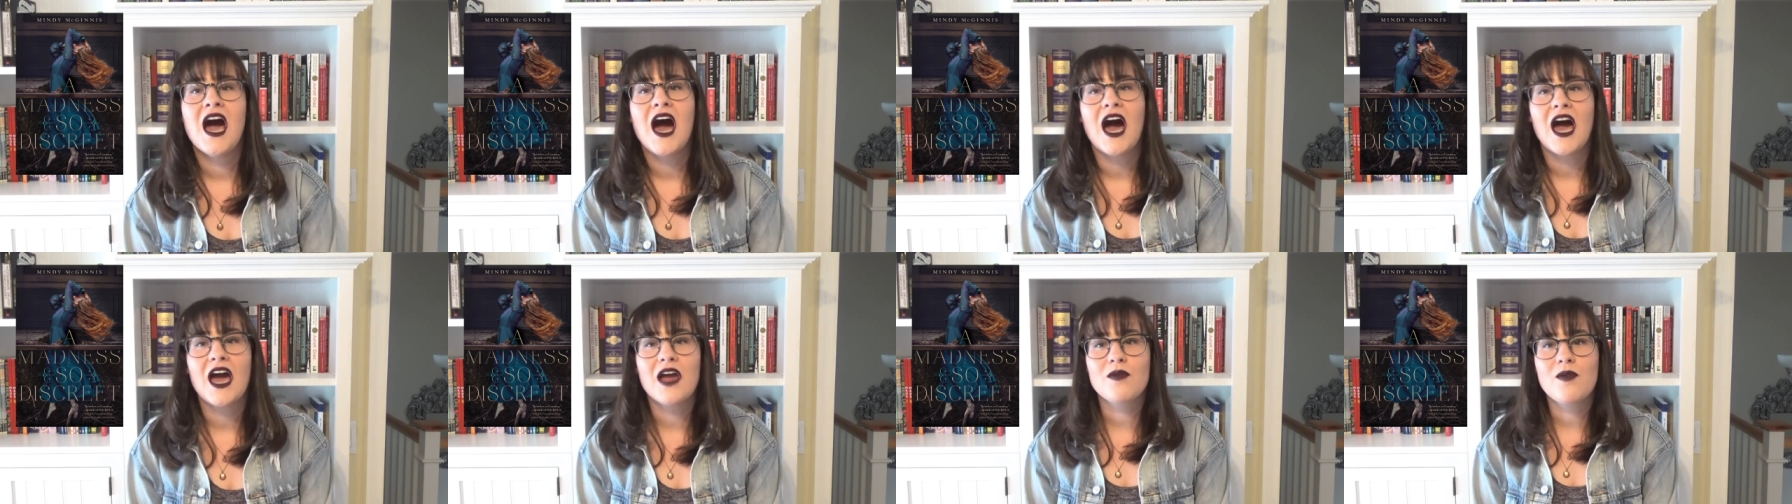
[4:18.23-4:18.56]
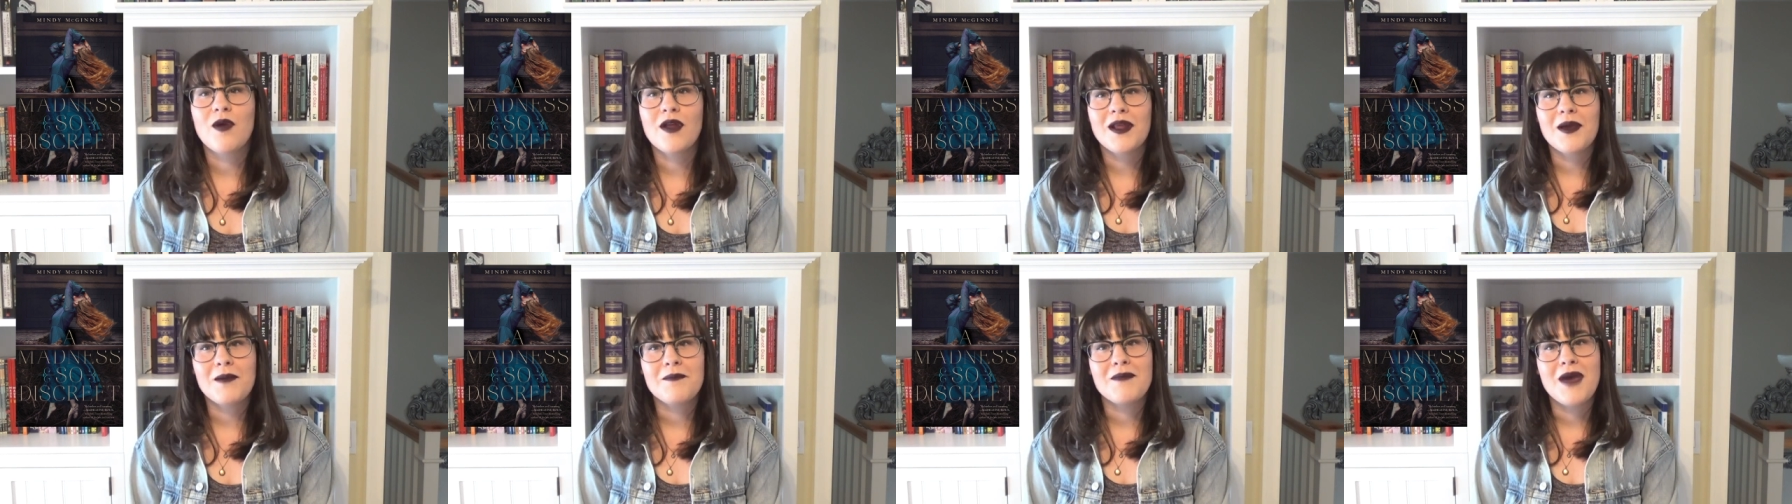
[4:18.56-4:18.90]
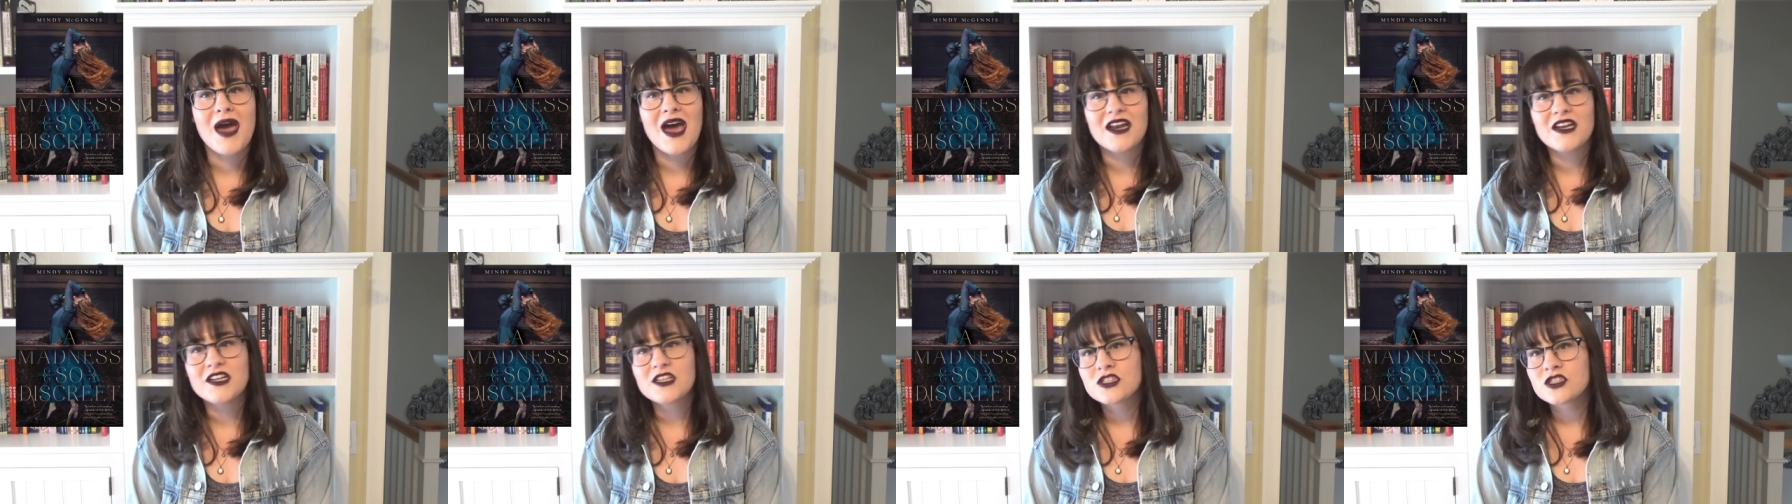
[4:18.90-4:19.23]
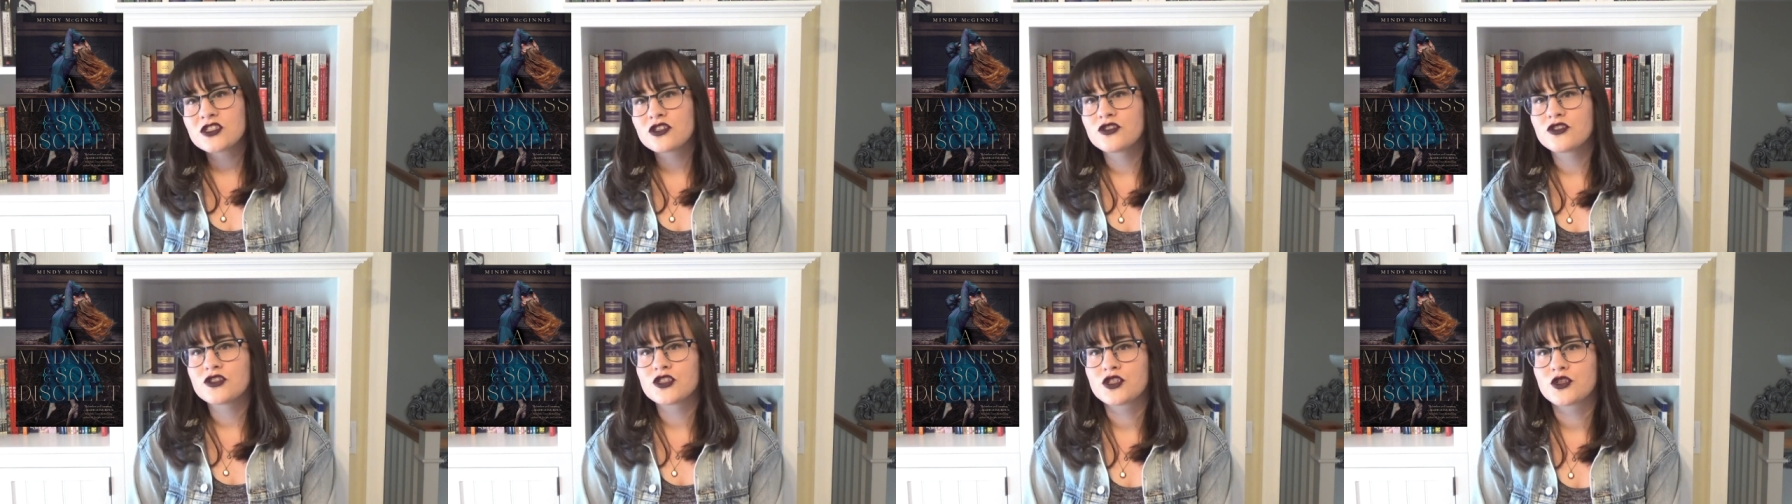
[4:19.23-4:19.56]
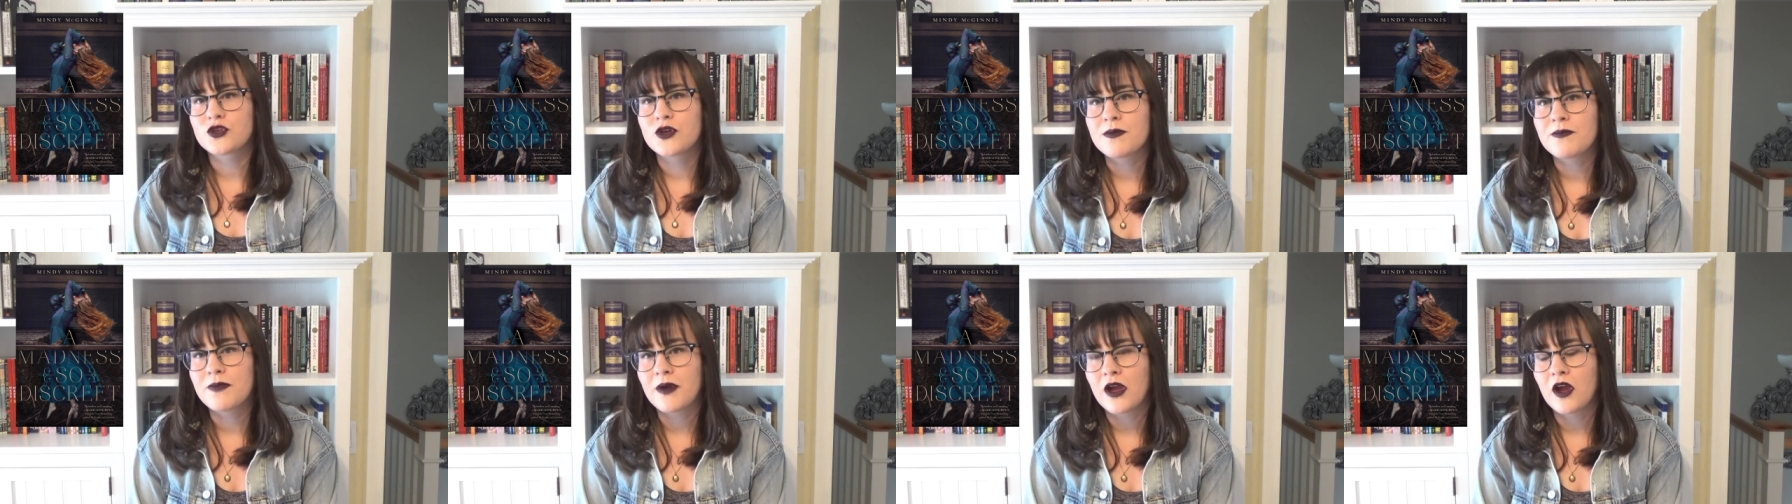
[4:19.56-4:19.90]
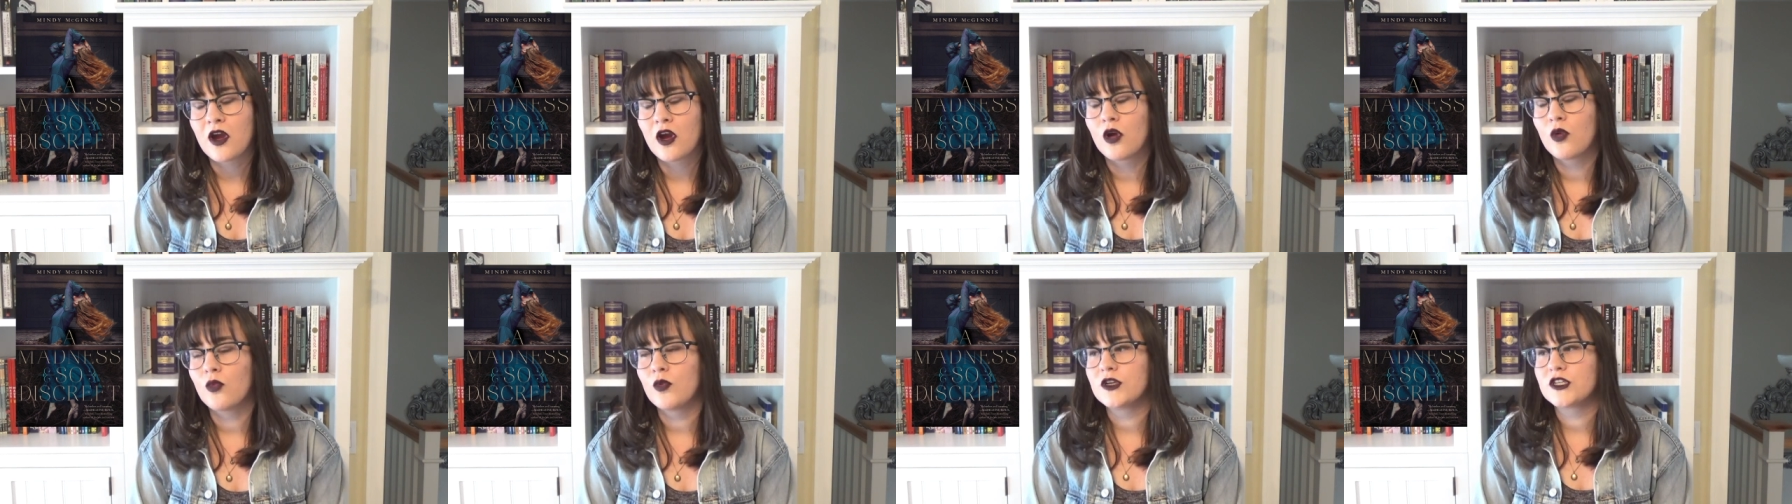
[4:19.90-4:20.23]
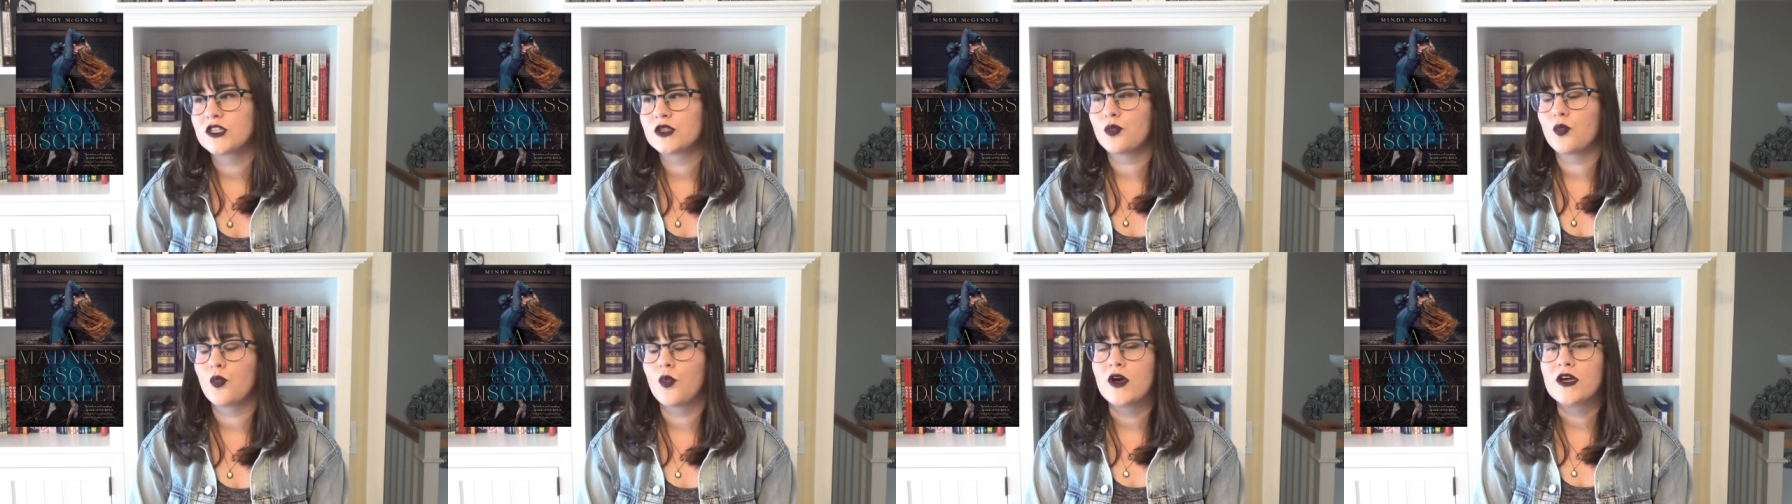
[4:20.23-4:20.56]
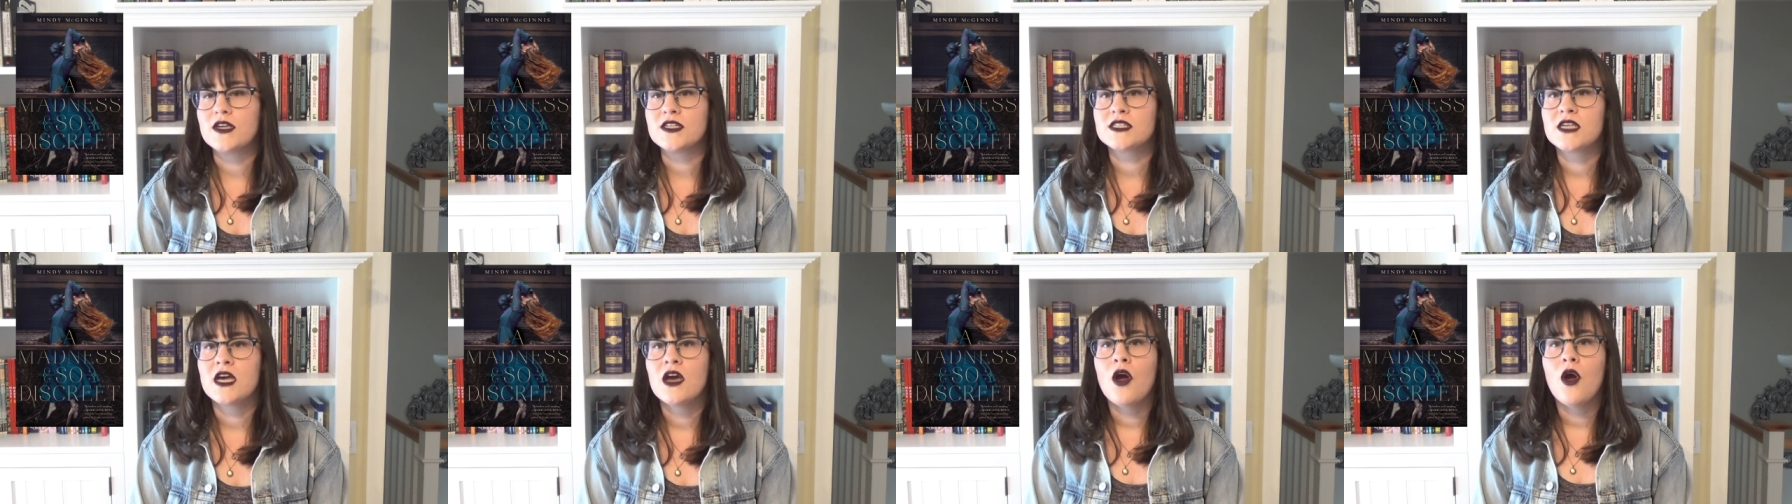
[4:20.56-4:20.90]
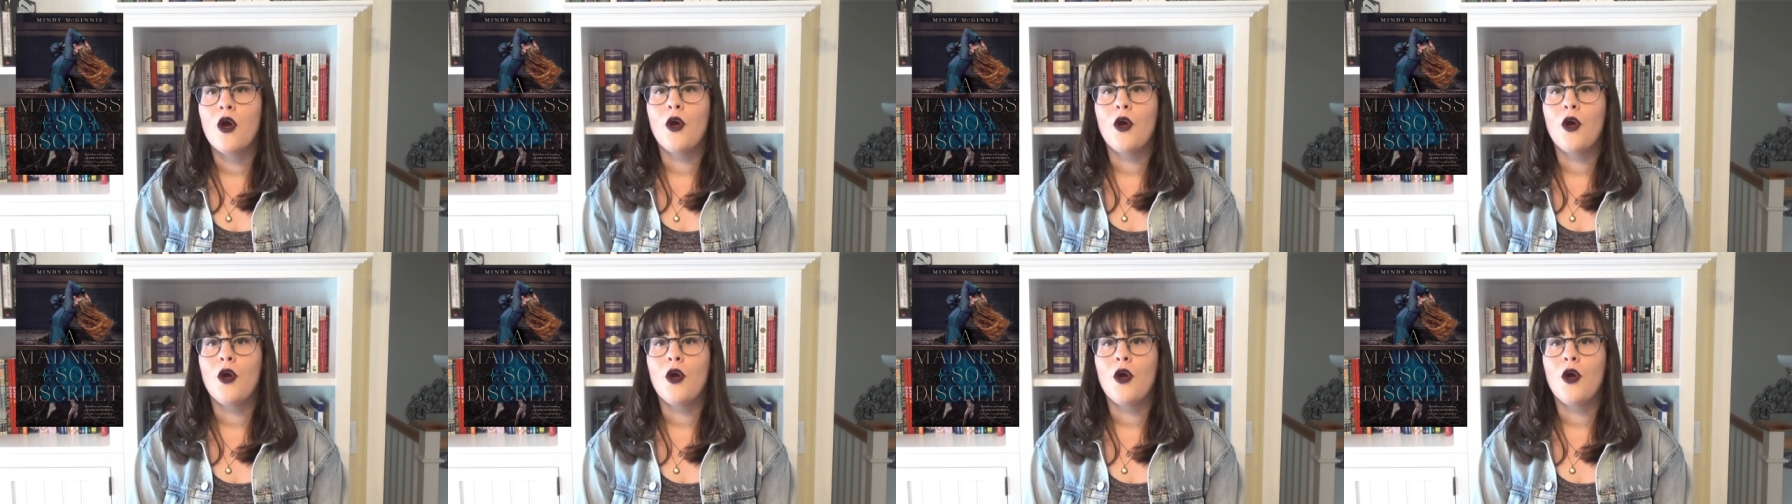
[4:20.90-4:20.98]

I read Madness So Discreet by her, which was